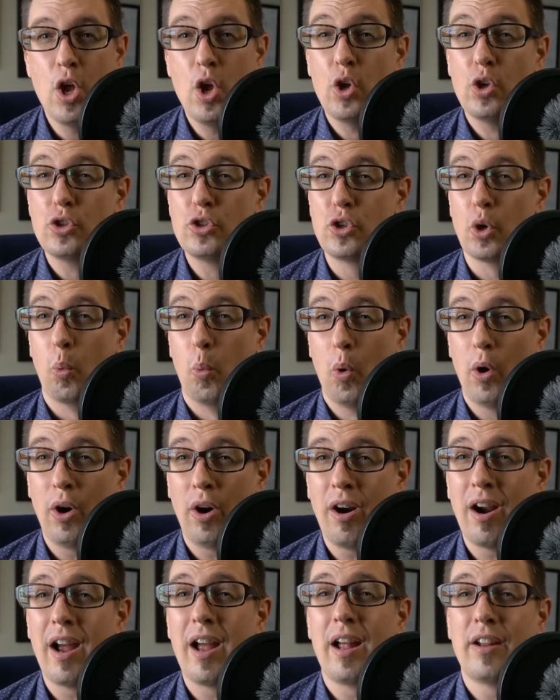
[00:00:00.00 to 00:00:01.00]
So we're
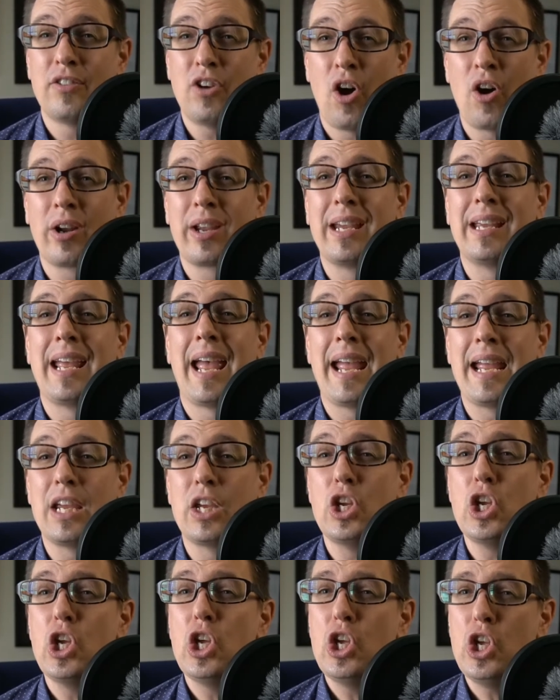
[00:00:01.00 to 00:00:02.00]
talking a
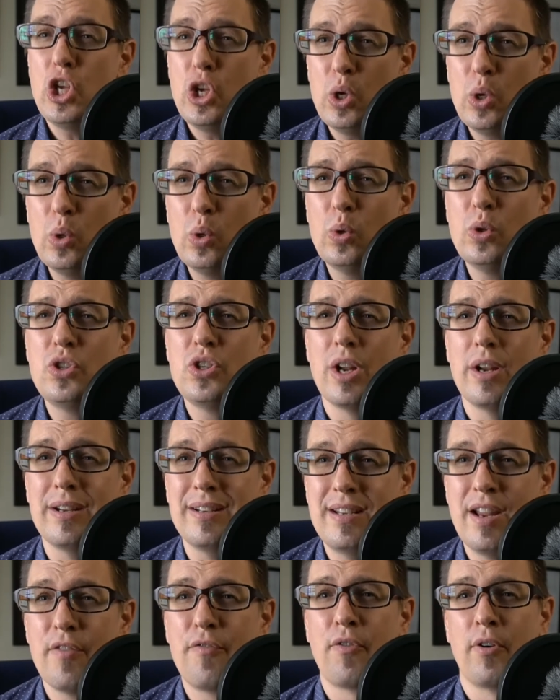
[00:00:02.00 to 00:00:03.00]
huge
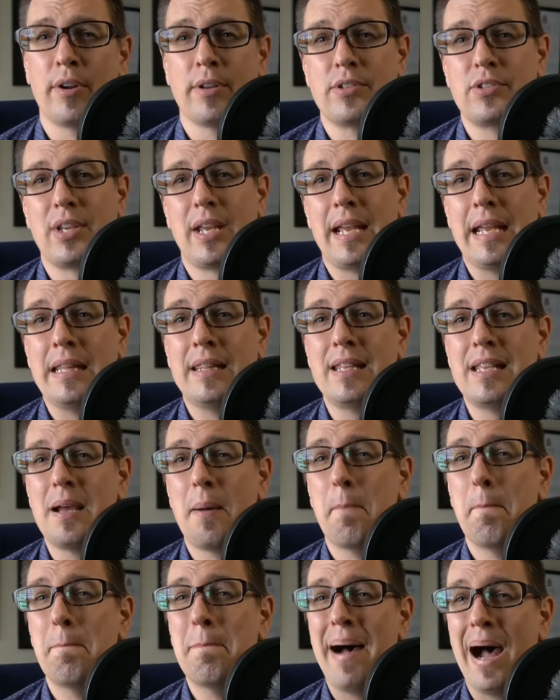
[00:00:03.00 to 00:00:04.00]
difference in the
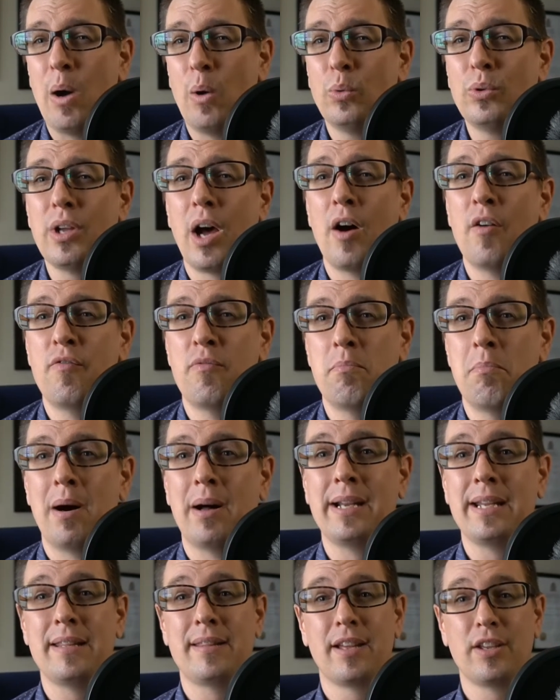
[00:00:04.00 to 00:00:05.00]
amount of
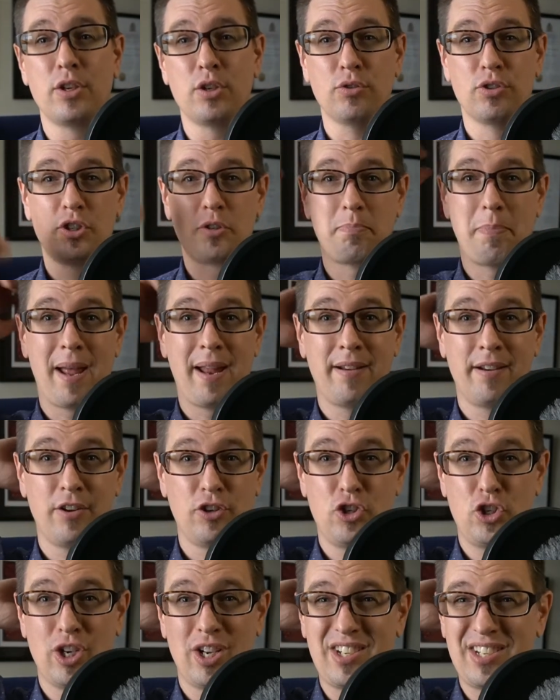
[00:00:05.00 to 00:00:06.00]
money that you spend
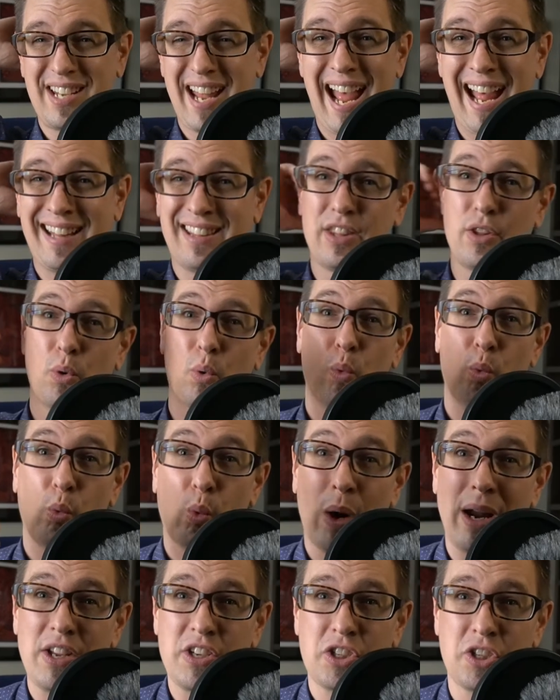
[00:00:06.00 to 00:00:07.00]
just at the
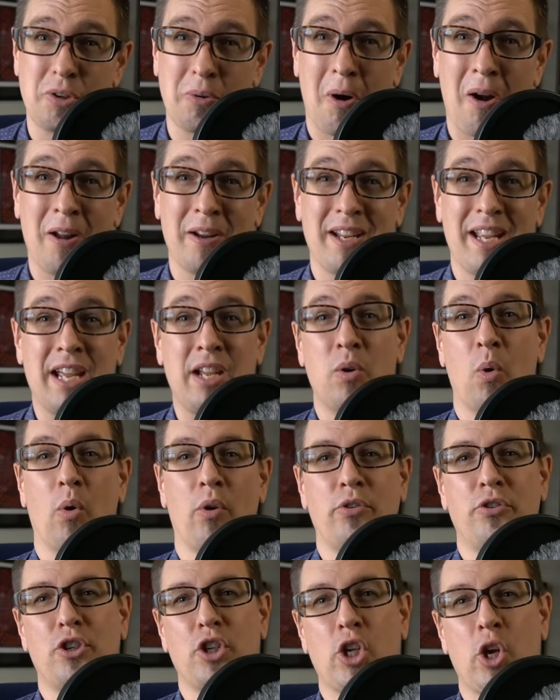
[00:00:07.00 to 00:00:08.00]
restaurant in order
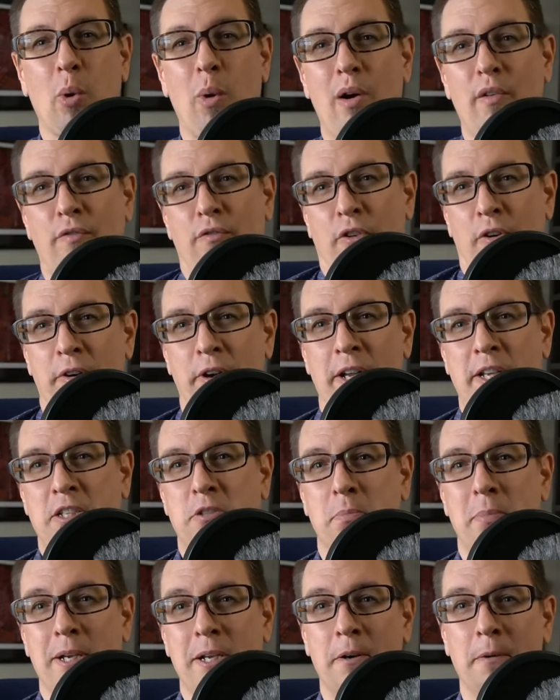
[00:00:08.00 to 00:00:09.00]
to go out for a nice
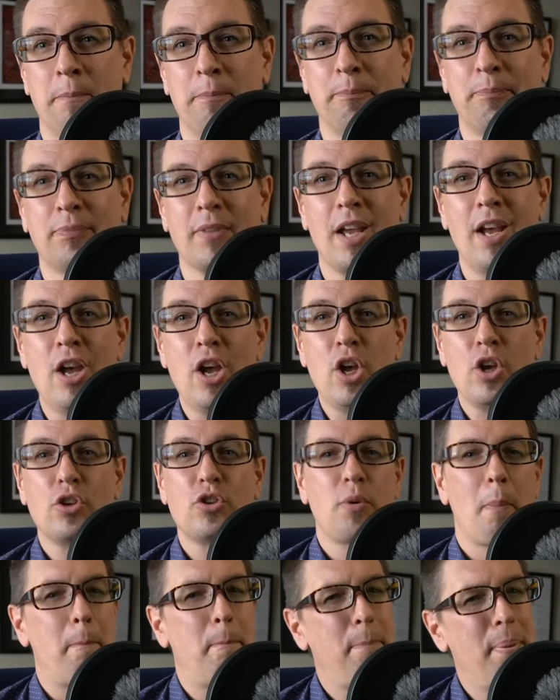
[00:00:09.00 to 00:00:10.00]
meal.
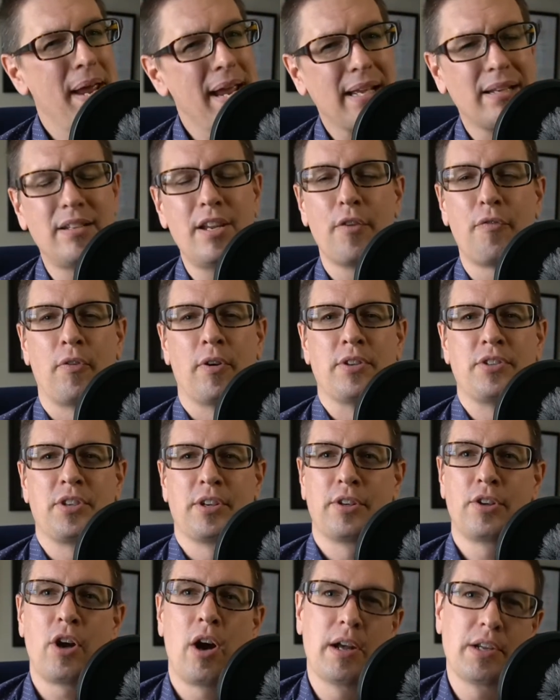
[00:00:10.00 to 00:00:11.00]
Big difference in
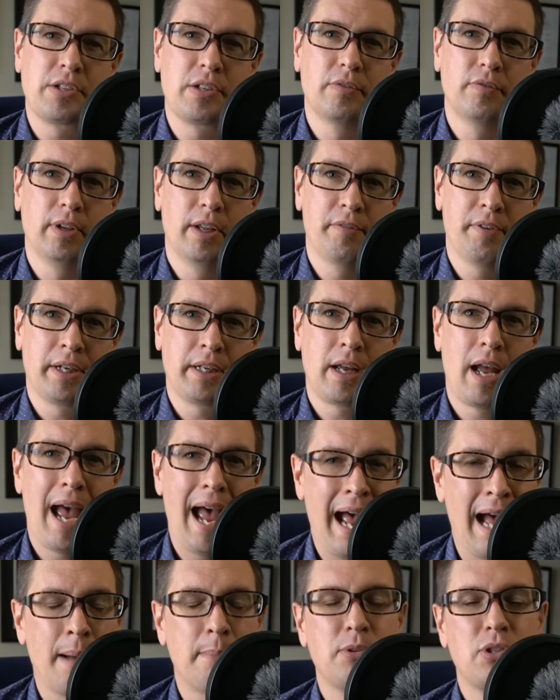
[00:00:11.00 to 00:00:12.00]
cost of living.
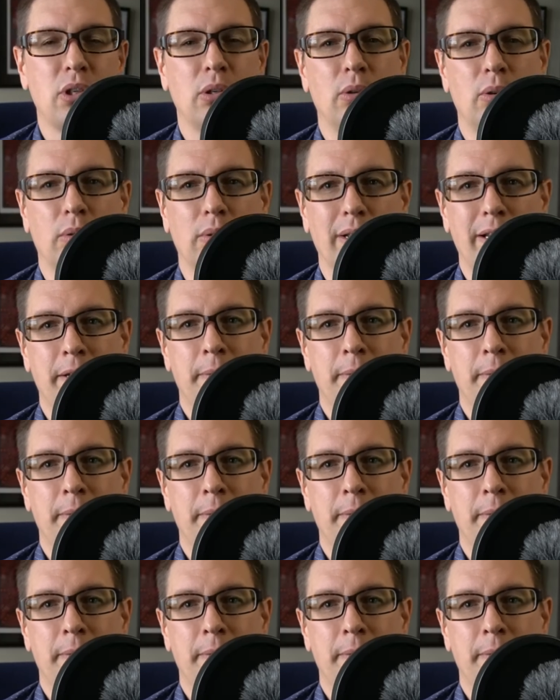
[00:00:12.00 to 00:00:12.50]
Absolutely.